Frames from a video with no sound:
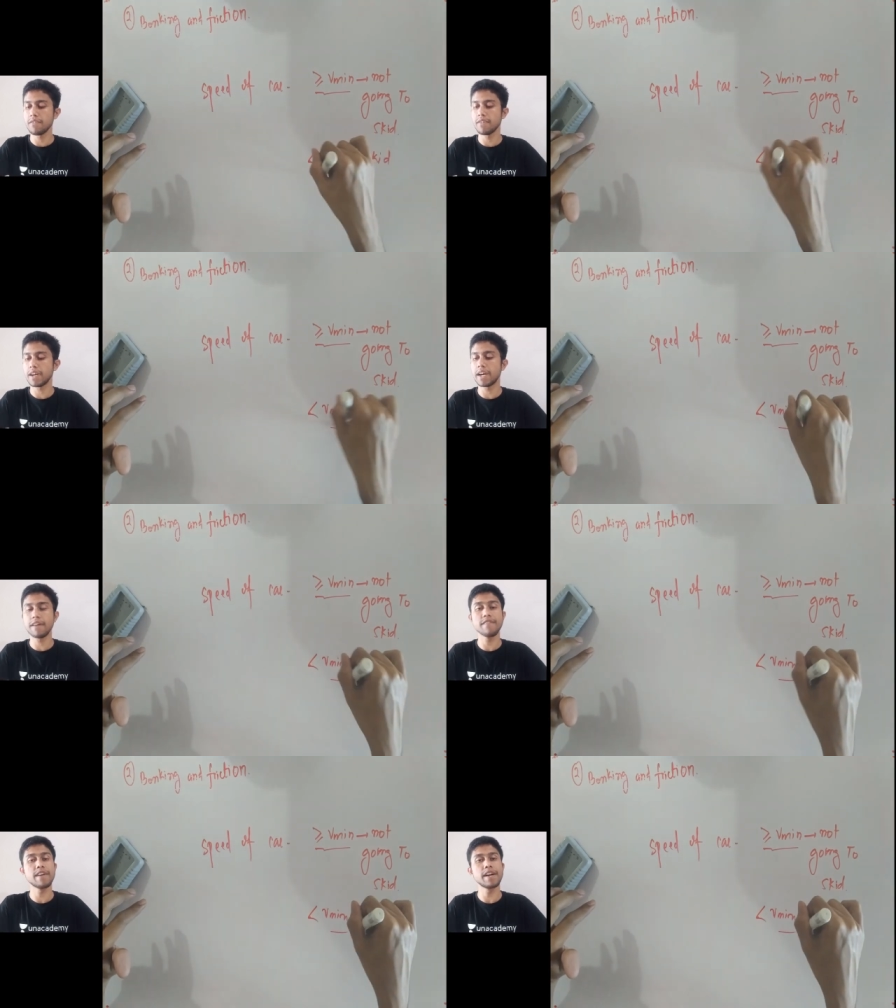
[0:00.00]
But
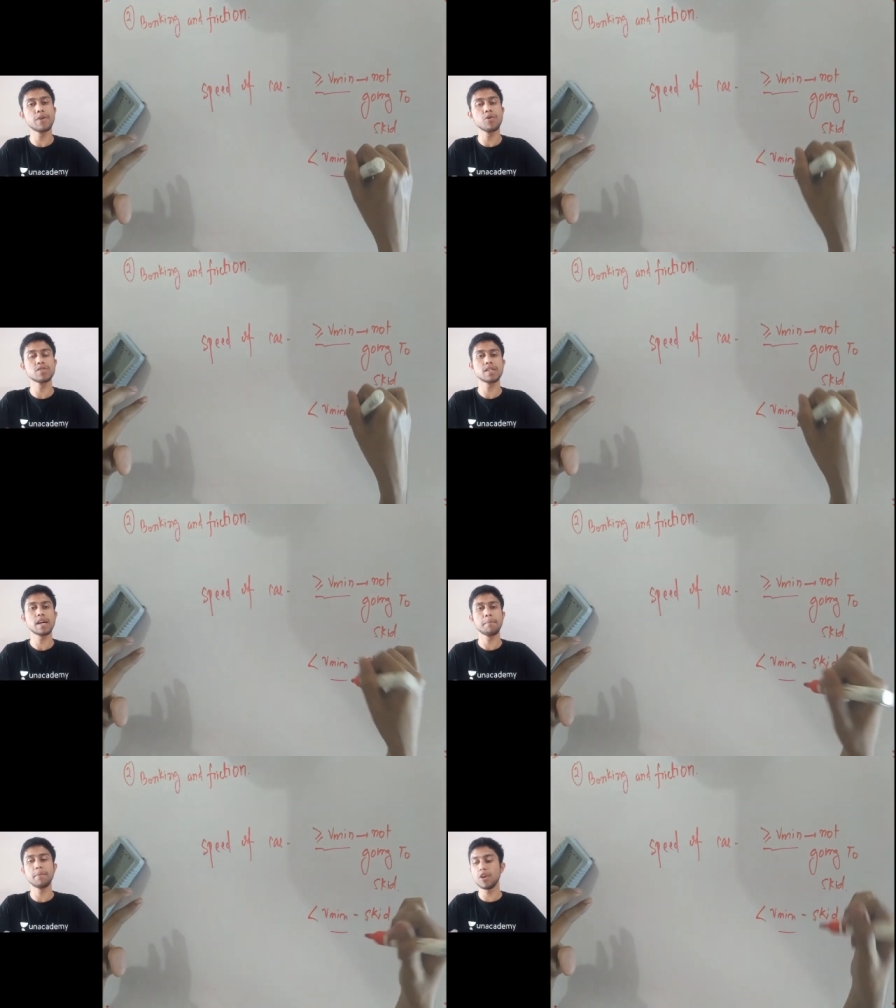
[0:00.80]
when it
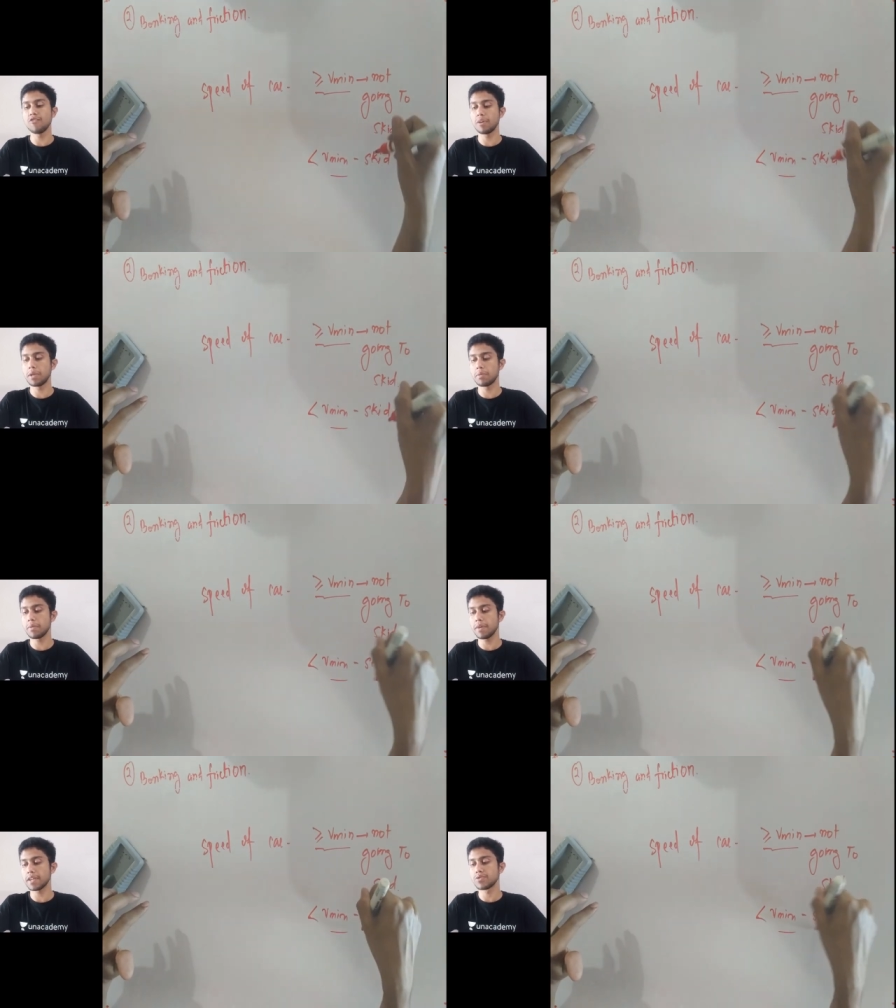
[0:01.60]
goes below
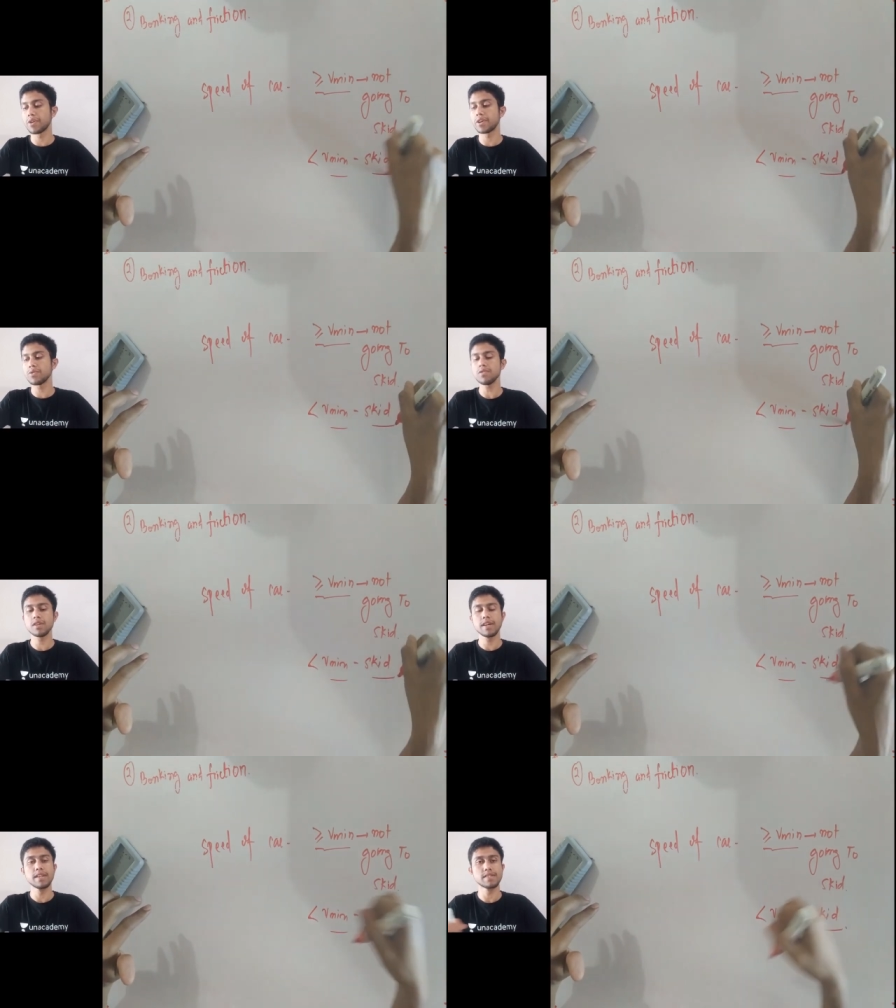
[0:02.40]
v minimum, it is
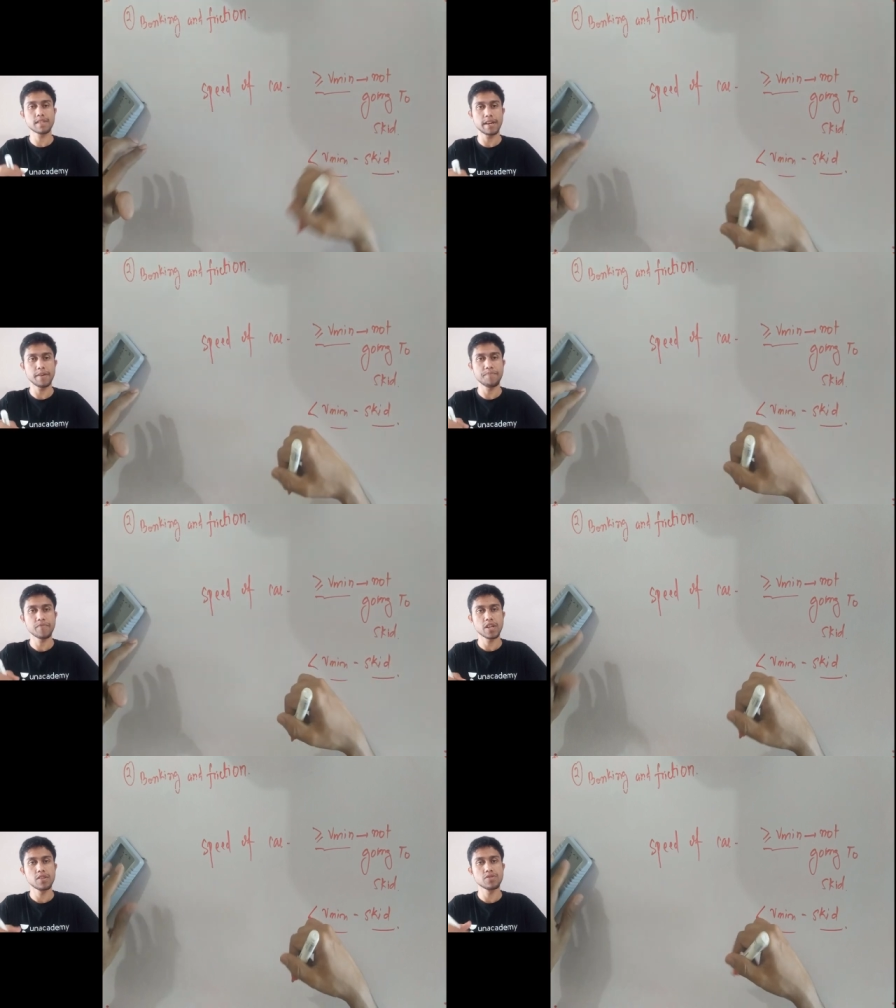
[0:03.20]
going to
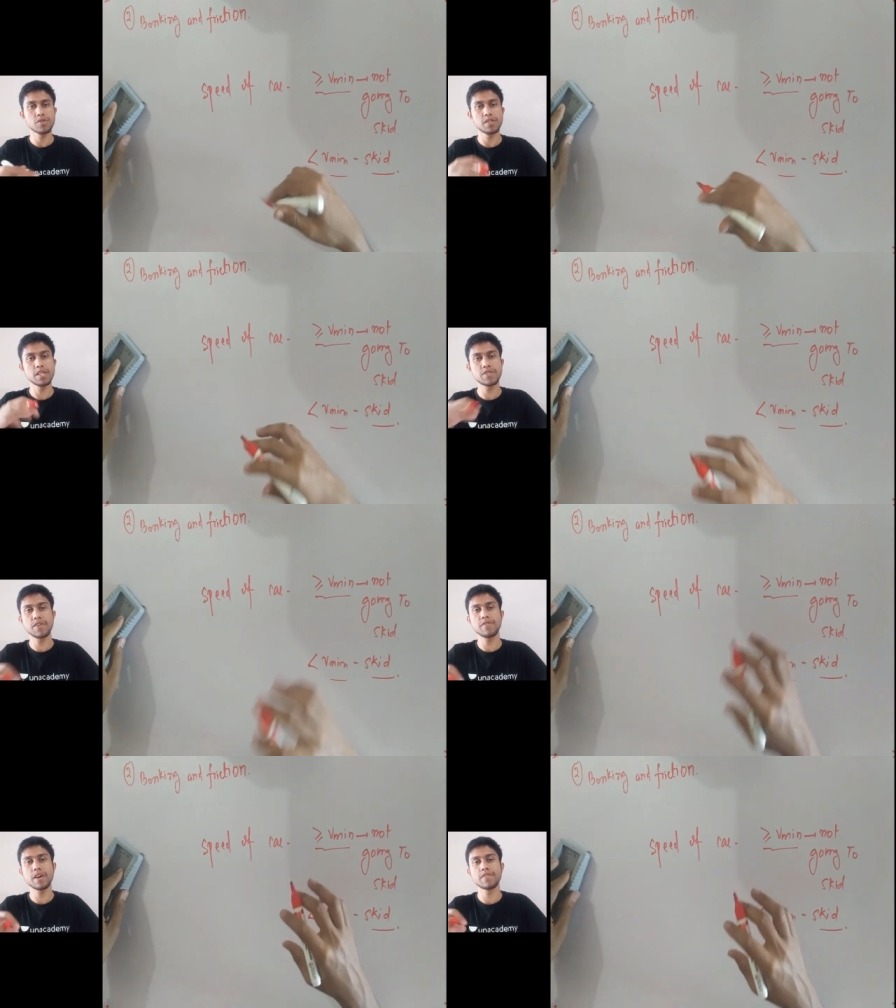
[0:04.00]
skid. So
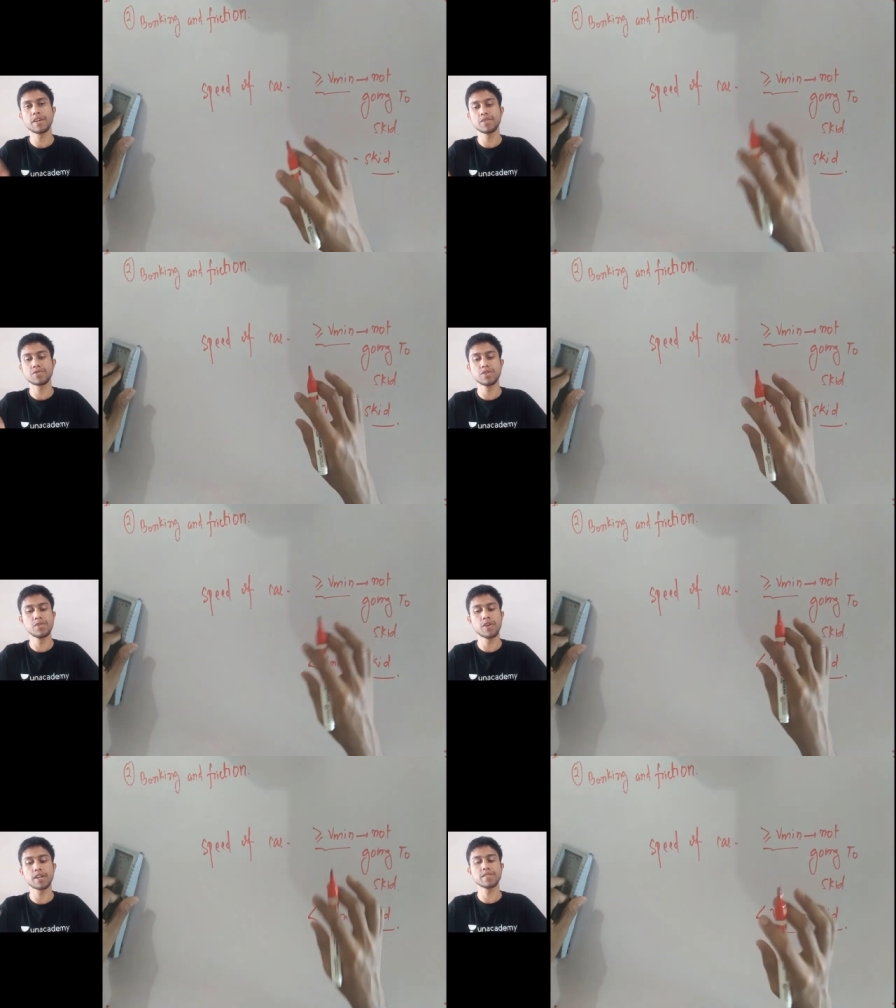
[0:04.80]
in this way we have
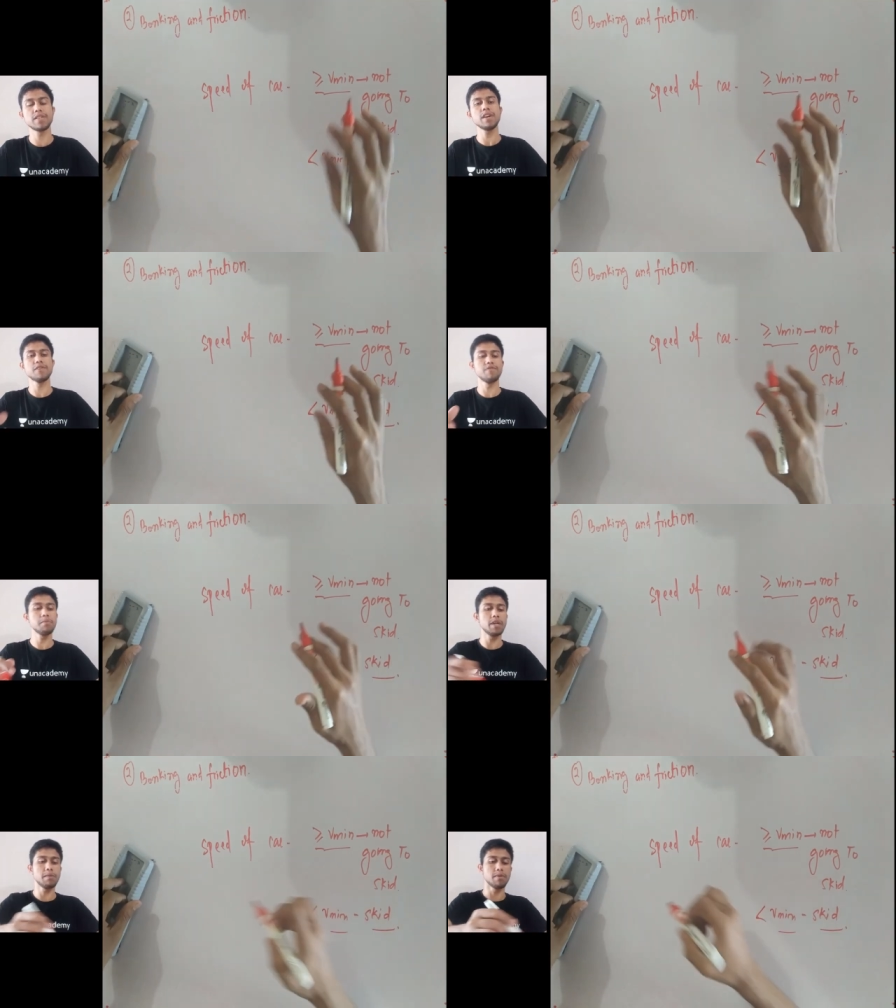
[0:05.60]
understood what is the
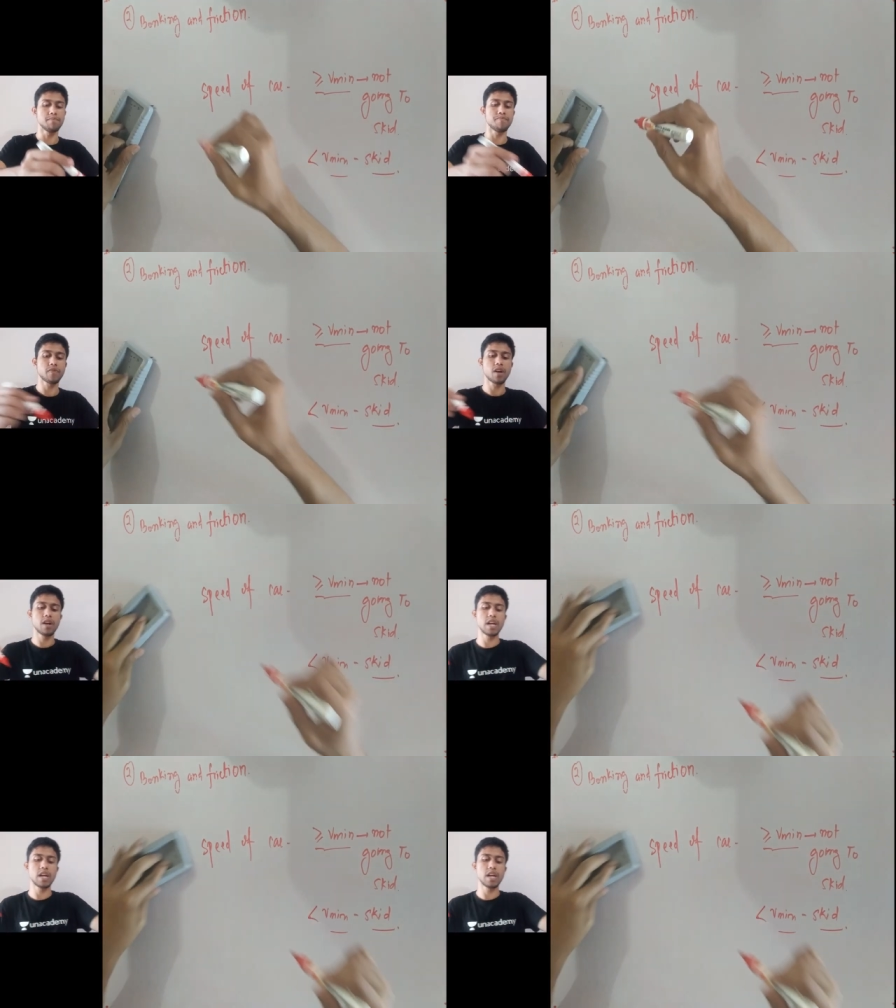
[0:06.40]
v minimum.